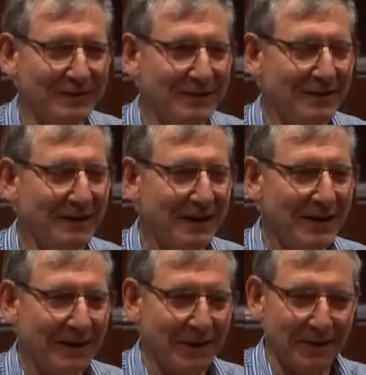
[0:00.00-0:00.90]
said
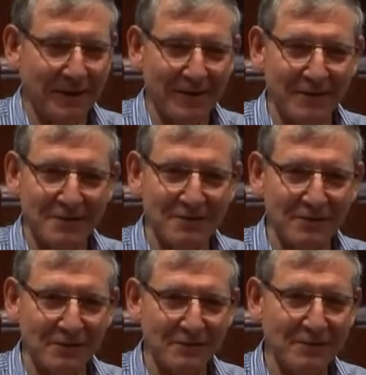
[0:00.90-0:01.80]
the
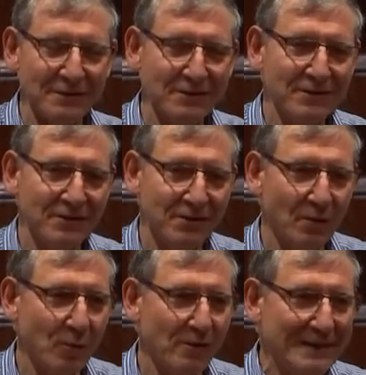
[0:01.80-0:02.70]
solutions to
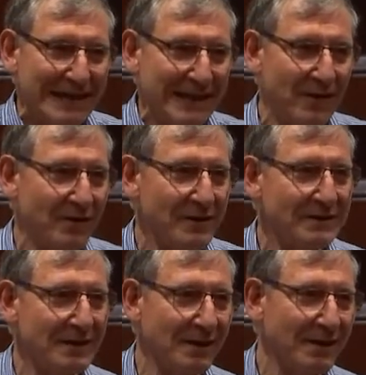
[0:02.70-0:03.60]
the world's
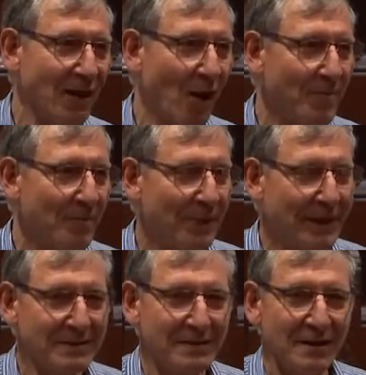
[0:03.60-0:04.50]
increasingly
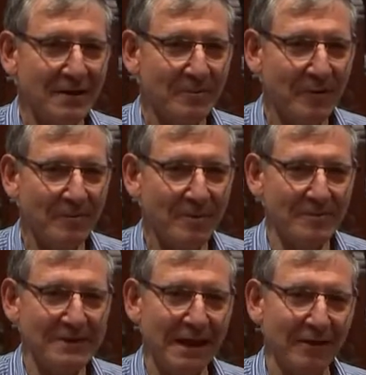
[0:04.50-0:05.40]
complex
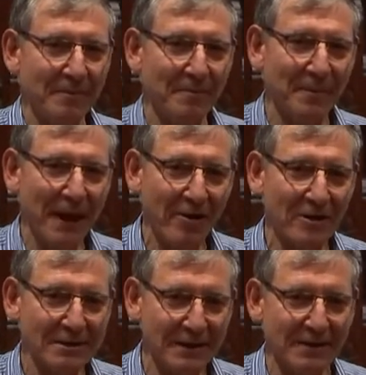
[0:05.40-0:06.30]
problems are
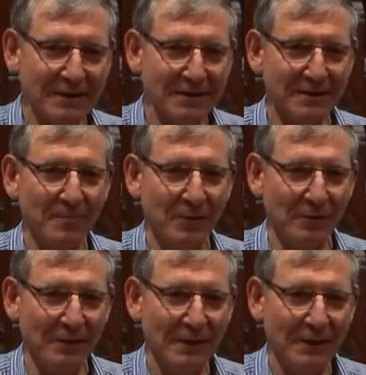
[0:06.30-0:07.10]
embarrassingly simple.